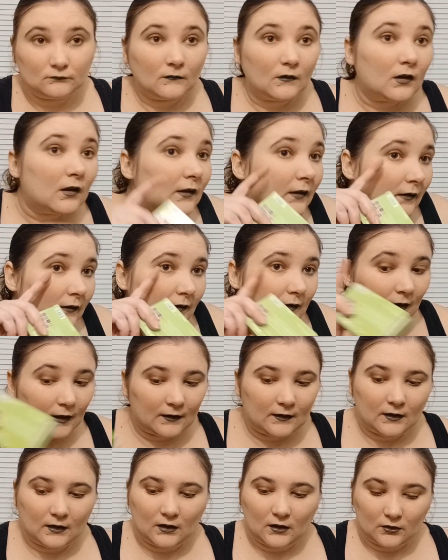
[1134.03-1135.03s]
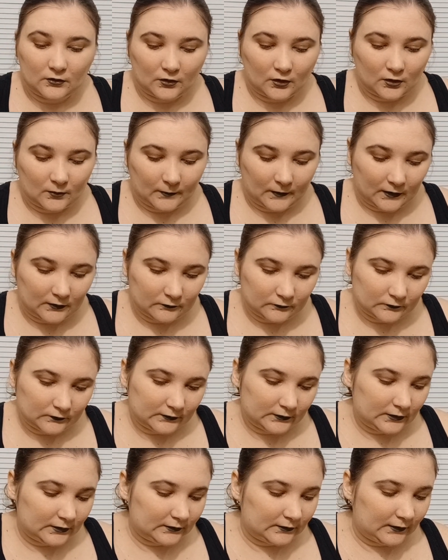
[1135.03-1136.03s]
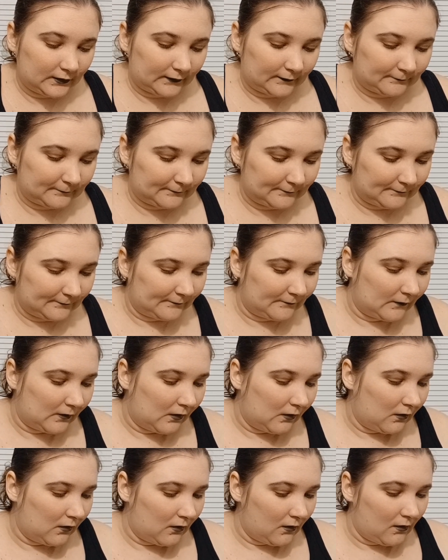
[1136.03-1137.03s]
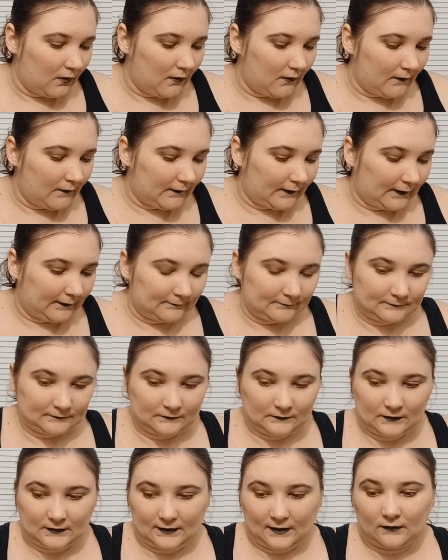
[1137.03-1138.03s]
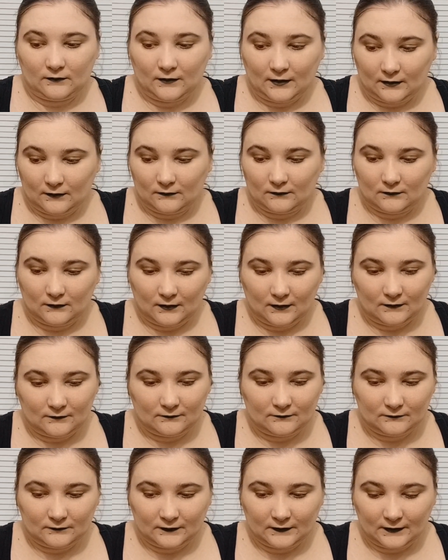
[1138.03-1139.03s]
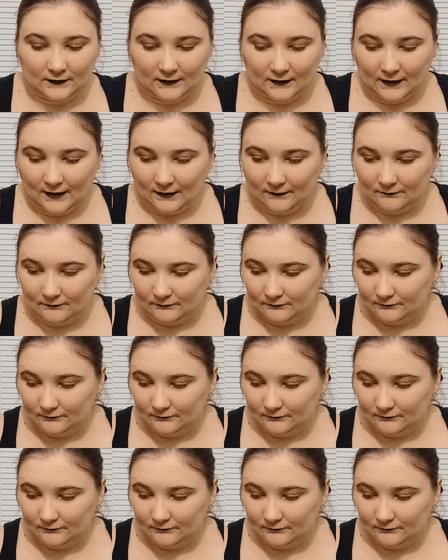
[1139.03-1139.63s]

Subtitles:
And I think a dark brown will look good there. Okay. I don't really got